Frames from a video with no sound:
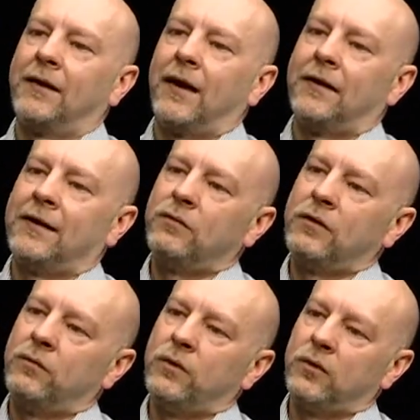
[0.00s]
And even
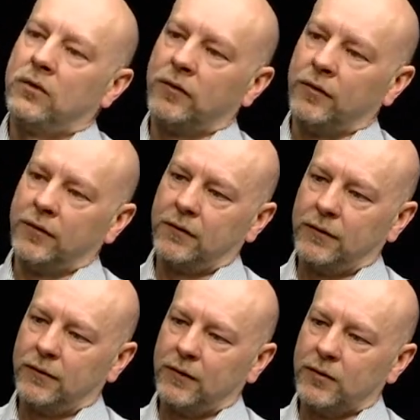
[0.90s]
if you could,
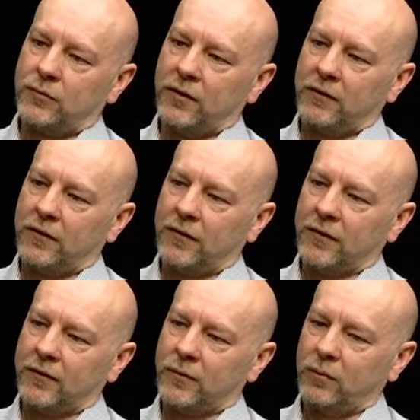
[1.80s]
it's very
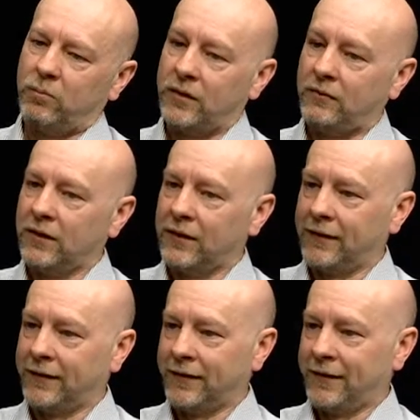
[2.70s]
hard to
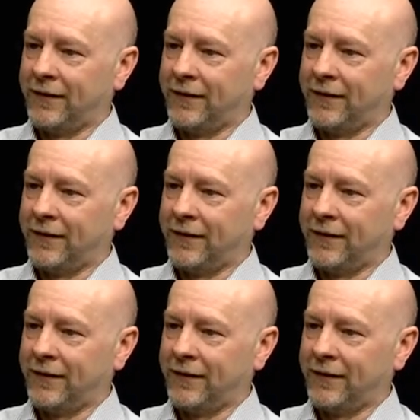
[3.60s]
empirically